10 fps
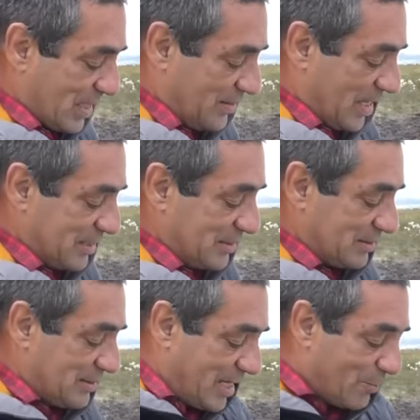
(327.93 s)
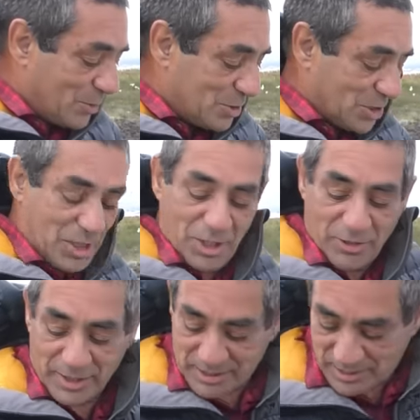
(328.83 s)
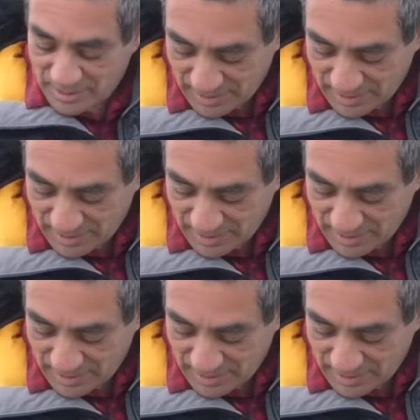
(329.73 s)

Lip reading: and then that would secure it.